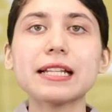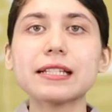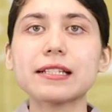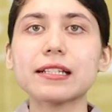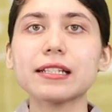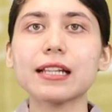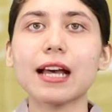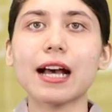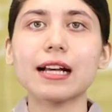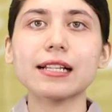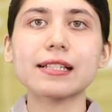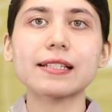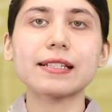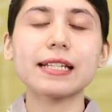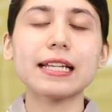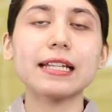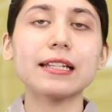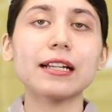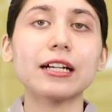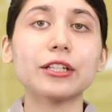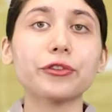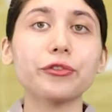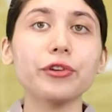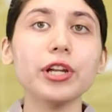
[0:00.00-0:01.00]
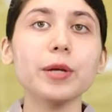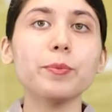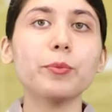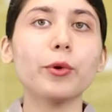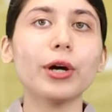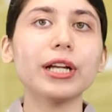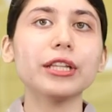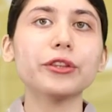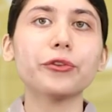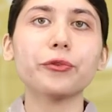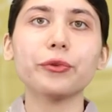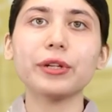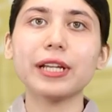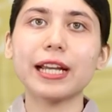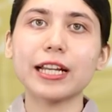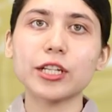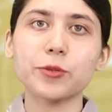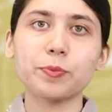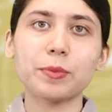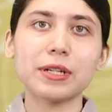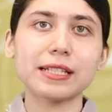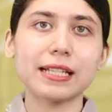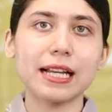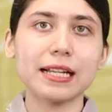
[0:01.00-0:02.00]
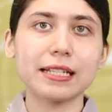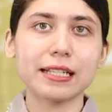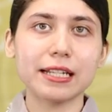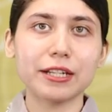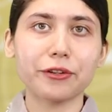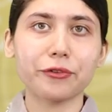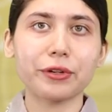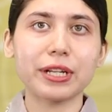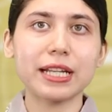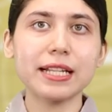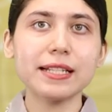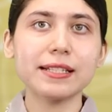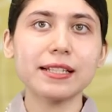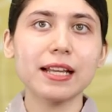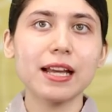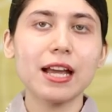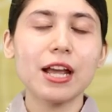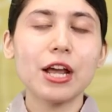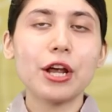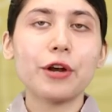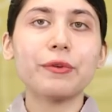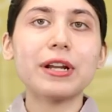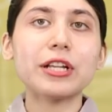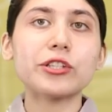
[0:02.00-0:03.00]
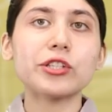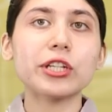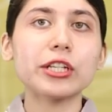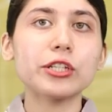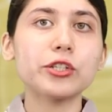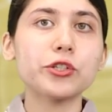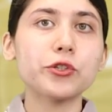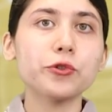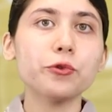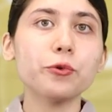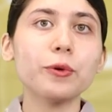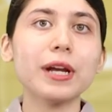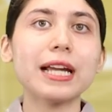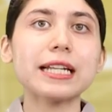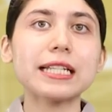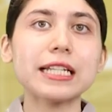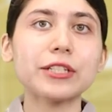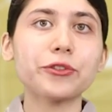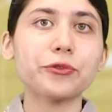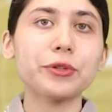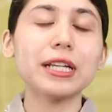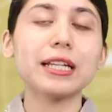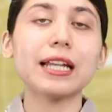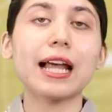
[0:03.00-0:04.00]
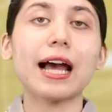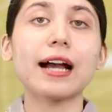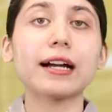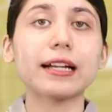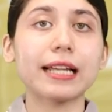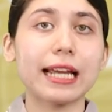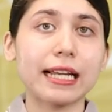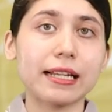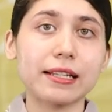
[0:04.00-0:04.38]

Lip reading: season has seen a 3.38% increase, reaching 283 lakh